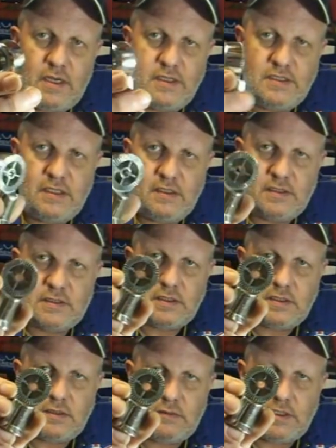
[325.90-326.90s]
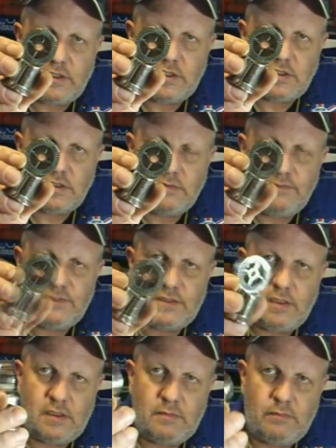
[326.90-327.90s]
an ideal situation to
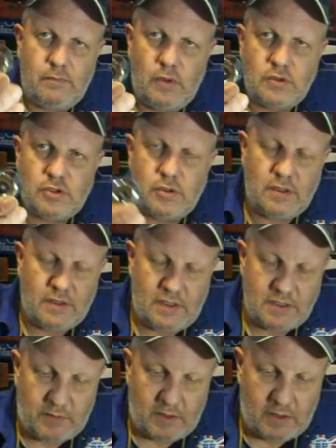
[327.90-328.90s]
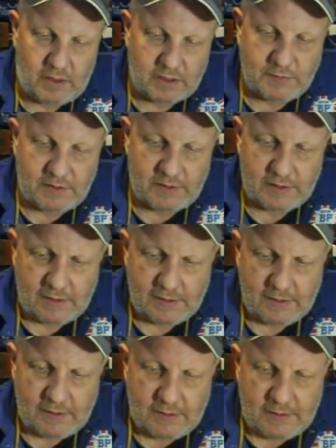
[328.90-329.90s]
start butchering these parts, but
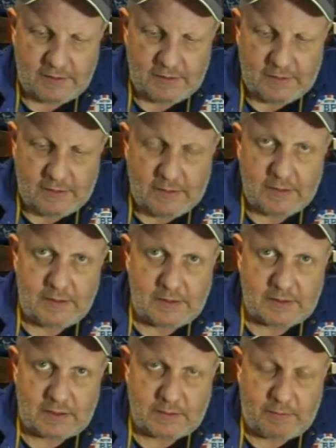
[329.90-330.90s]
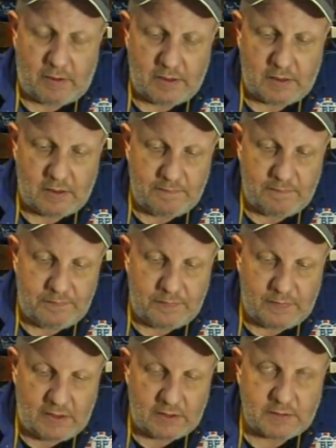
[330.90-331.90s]
nil
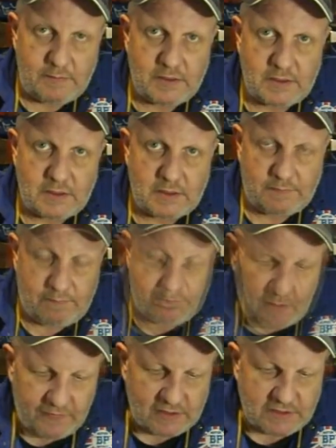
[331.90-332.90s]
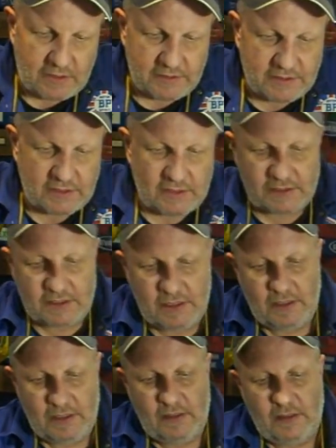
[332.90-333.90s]
desperandum, needs must. That's how I did it.
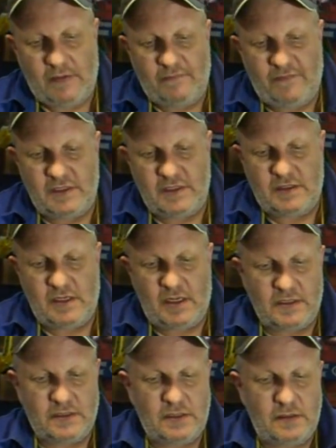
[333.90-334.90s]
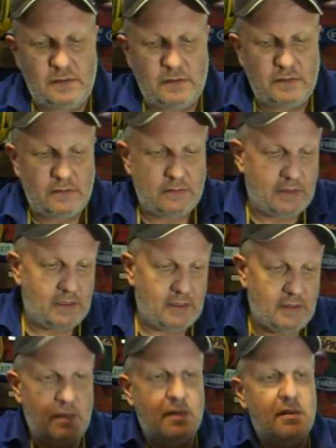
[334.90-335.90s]
Fitted that to that
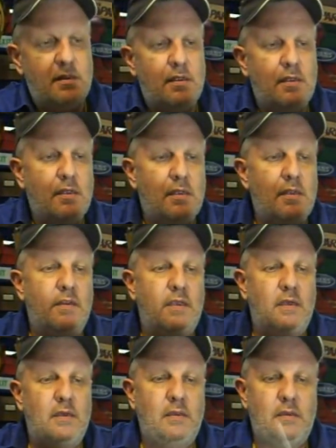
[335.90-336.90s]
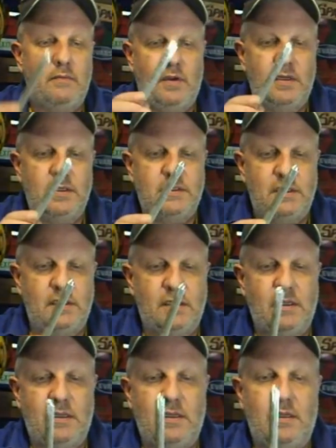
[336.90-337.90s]
there, the arm went
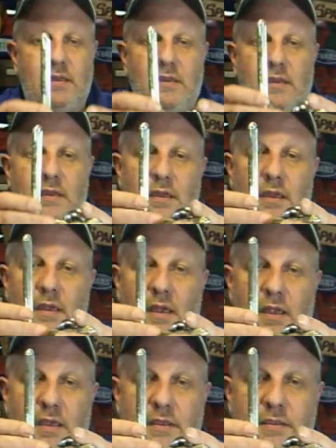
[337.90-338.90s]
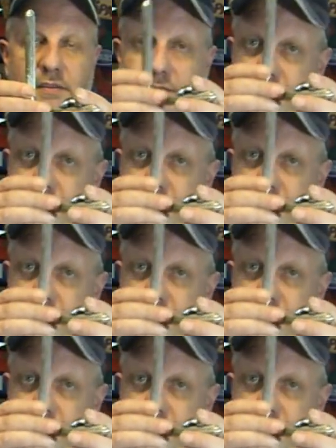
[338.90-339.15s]
in there, and